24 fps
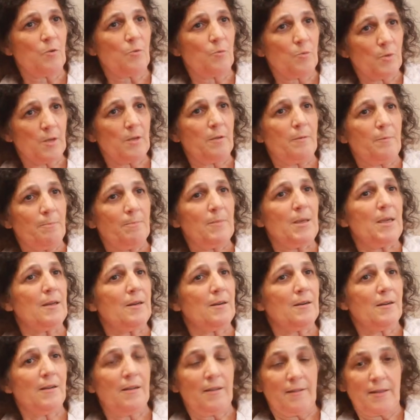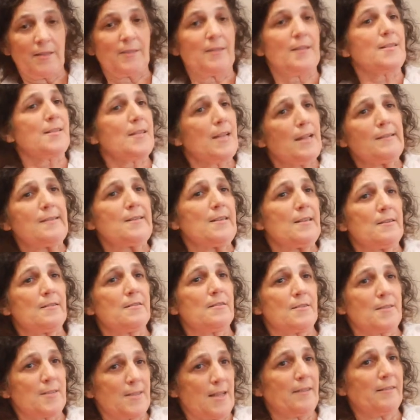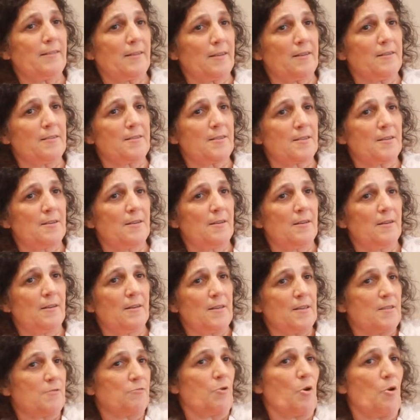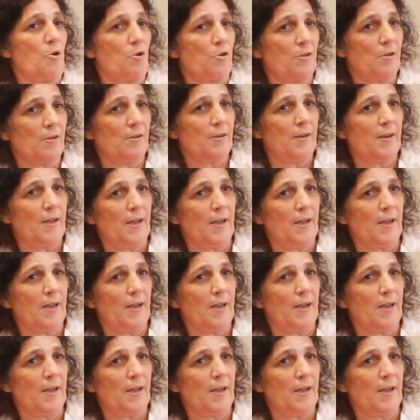we mean that the sentence is wrong.